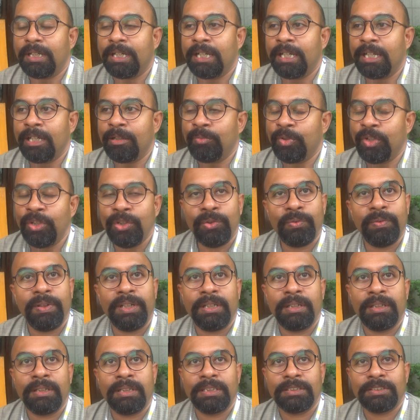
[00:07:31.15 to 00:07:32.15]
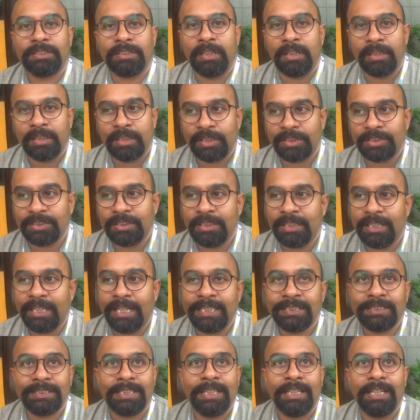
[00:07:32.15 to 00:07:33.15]
I am on Twitter as Sankarshan,
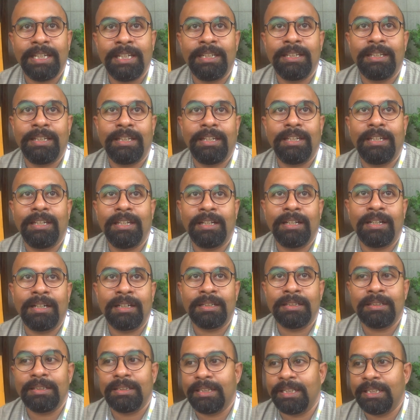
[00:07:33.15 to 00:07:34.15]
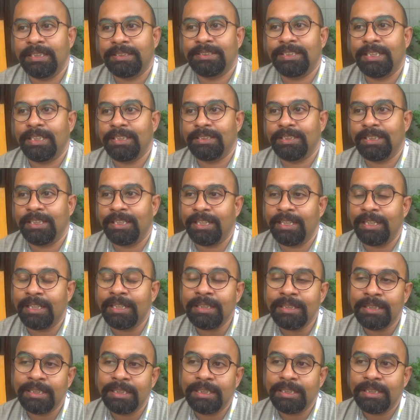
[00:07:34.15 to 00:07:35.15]
S-A-N-K-A-R-S-H-A-N.
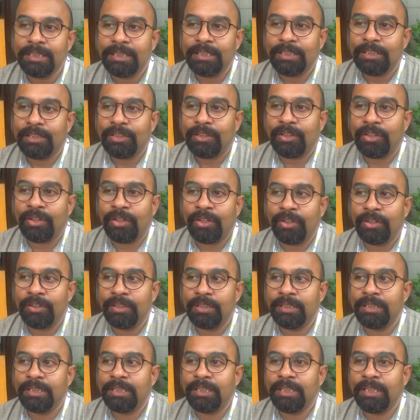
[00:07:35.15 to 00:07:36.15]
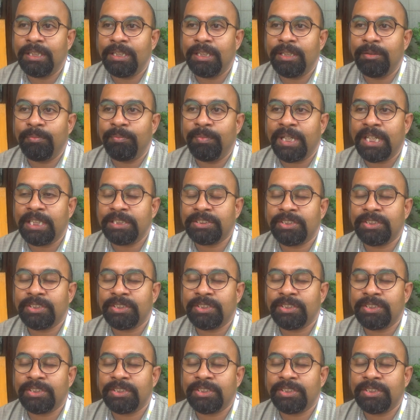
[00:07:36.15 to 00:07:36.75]
On the master...